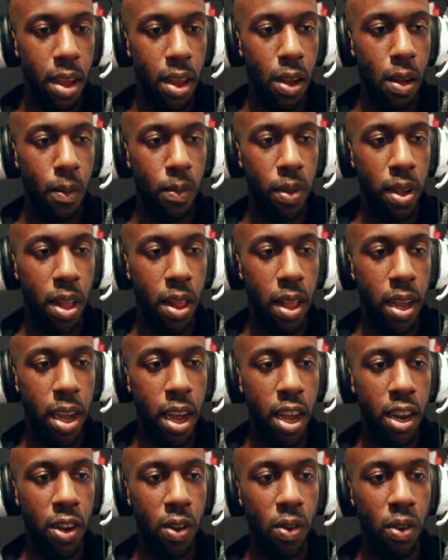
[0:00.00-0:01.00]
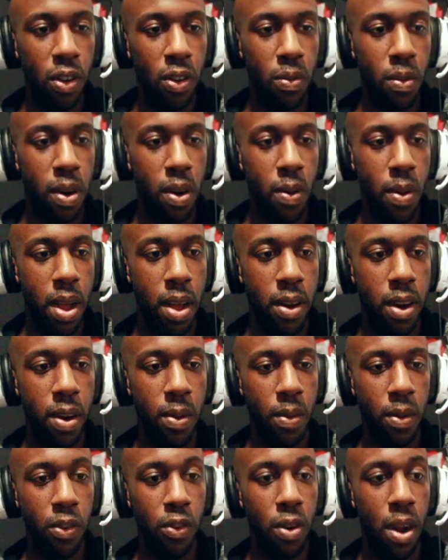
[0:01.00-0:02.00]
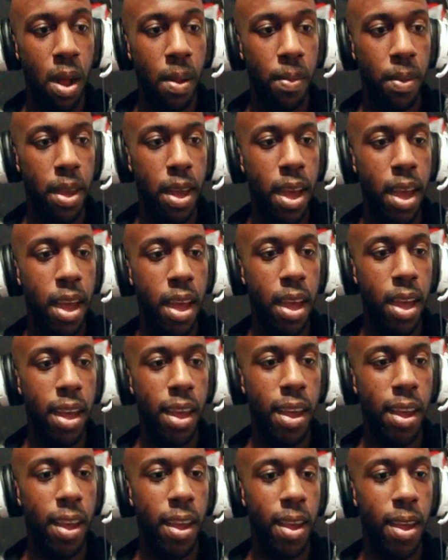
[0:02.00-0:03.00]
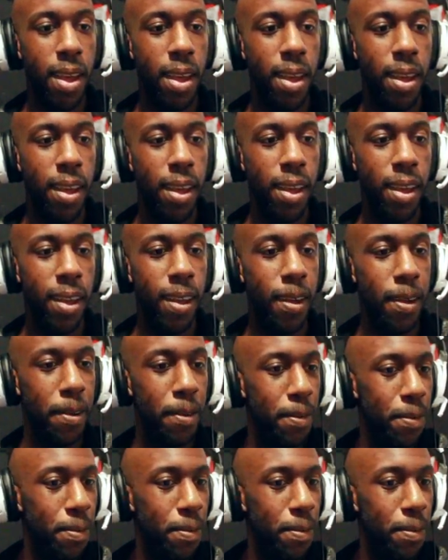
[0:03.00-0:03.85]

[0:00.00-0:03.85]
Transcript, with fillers: Hopefully all I gotta do is just run around and it won't drop. Hey!